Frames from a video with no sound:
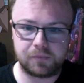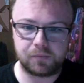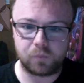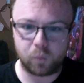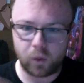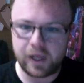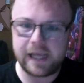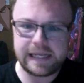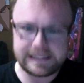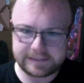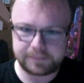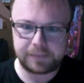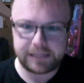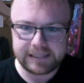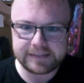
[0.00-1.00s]

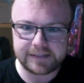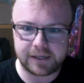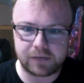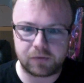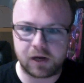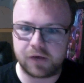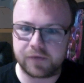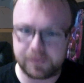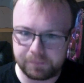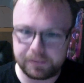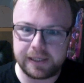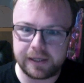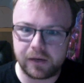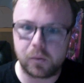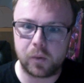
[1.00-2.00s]
wears Peter rather than
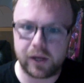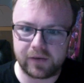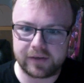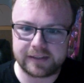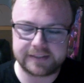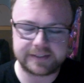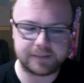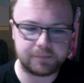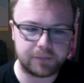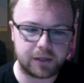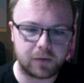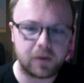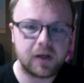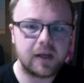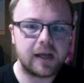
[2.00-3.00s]
Peter wearing the
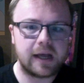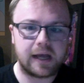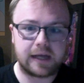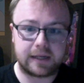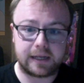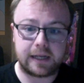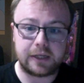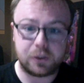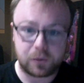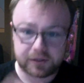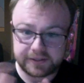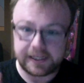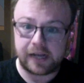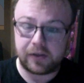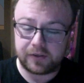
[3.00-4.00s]
symbiote. And you can
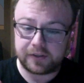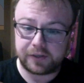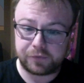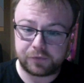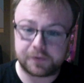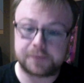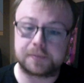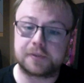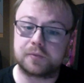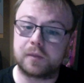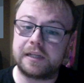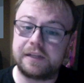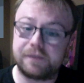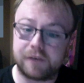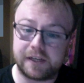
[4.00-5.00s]
tell the difference, because
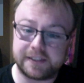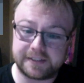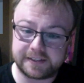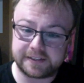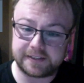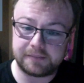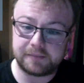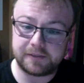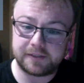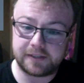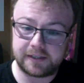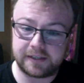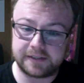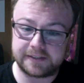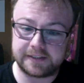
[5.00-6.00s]
when he fights the
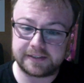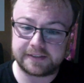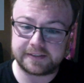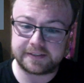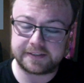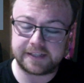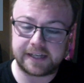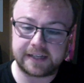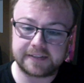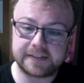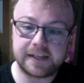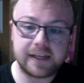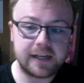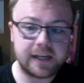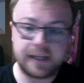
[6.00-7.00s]
Sinister Six,
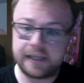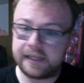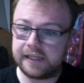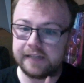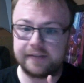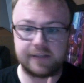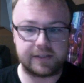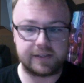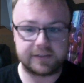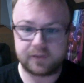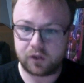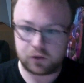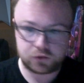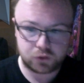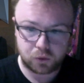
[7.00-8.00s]
he does
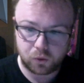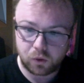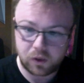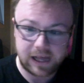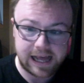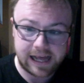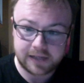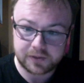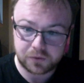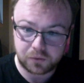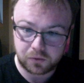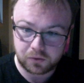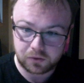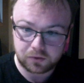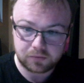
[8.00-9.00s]
not talk at
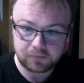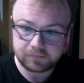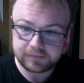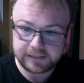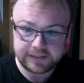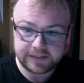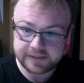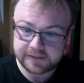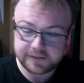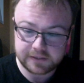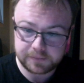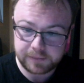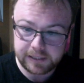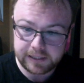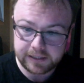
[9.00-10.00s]
all. He doesn't
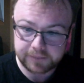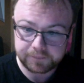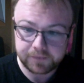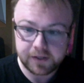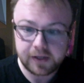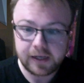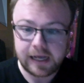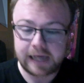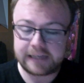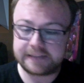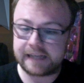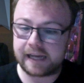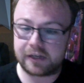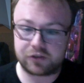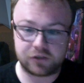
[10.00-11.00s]
speak. And his
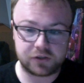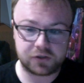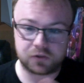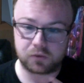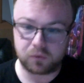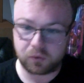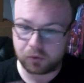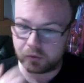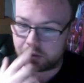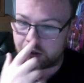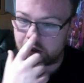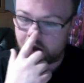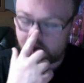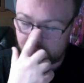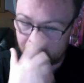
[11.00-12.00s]
actions are all a
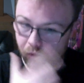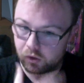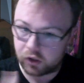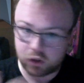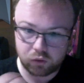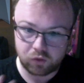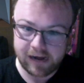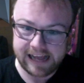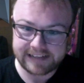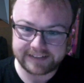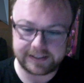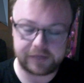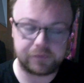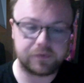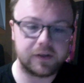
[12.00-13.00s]
lot more
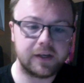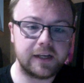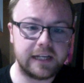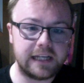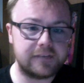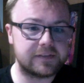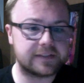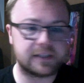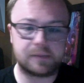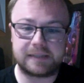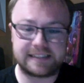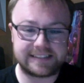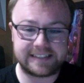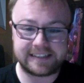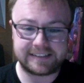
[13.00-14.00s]
aggressive. Even some of the
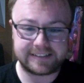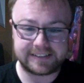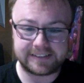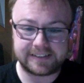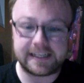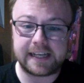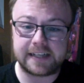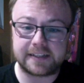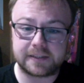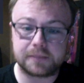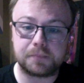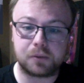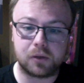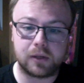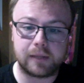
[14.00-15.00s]
Sinister Six
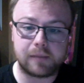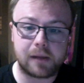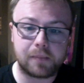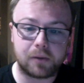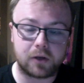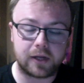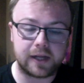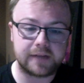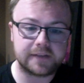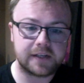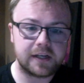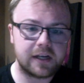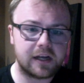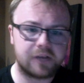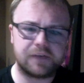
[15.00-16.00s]
pull him up on it.
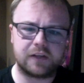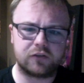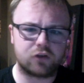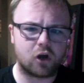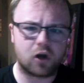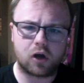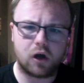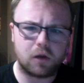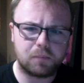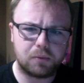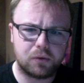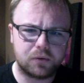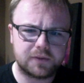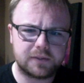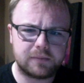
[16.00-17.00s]
I think Doc Ock
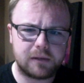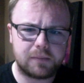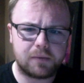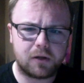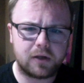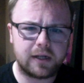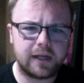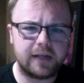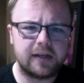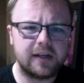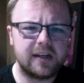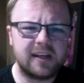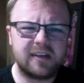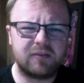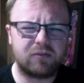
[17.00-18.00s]
pulls him up on it.
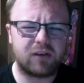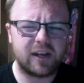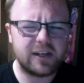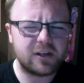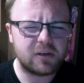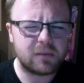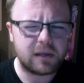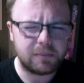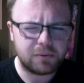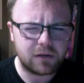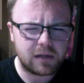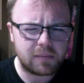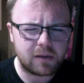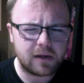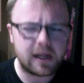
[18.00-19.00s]
Rhino might pull
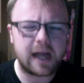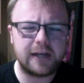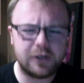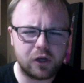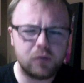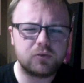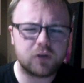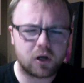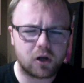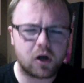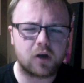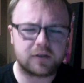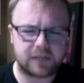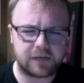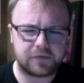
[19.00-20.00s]
up on it. I know Doc
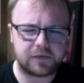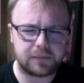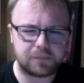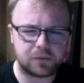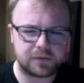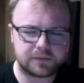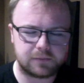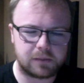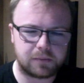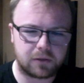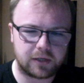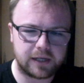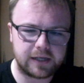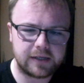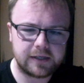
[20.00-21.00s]
Ock definitely pulls him up on
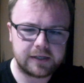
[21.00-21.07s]
it.